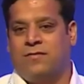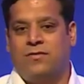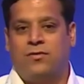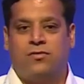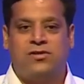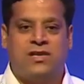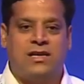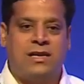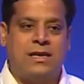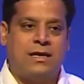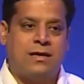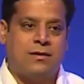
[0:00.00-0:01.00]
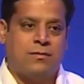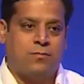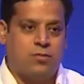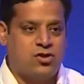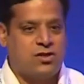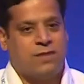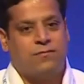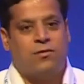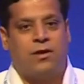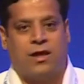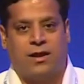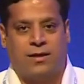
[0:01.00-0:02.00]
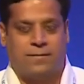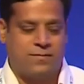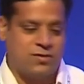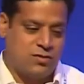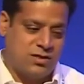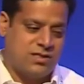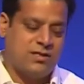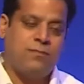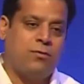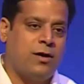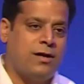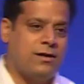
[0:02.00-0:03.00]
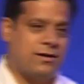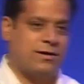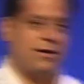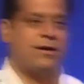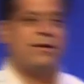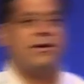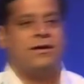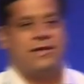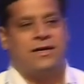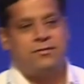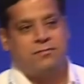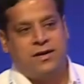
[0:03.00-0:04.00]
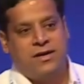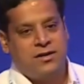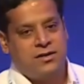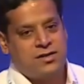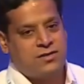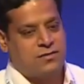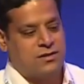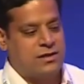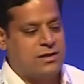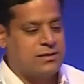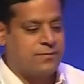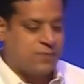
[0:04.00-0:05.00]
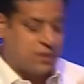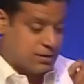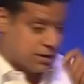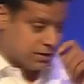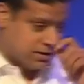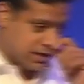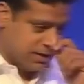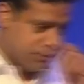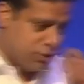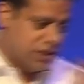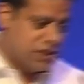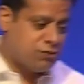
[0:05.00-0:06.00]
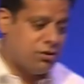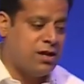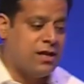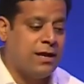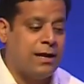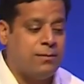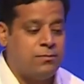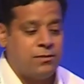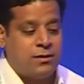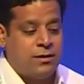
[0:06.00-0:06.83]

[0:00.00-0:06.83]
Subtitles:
We don't generally push them for learning. So this is a point that to create interest in this. A second point is training help